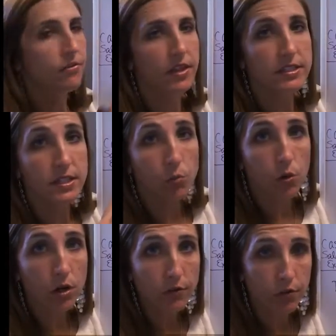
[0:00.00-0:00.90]
they did
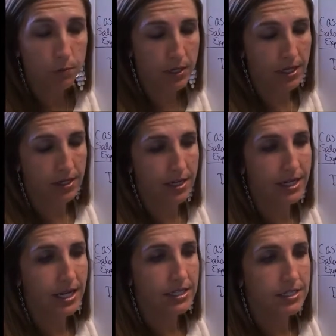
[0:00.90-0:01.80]
work for me and
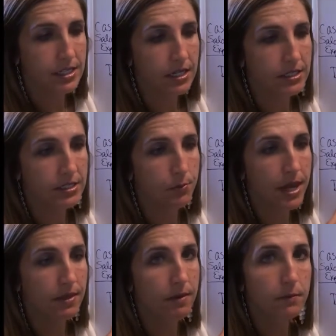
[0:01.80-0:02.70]
I decided to
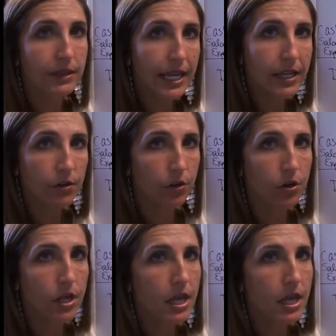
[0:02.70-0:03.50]
pay them later,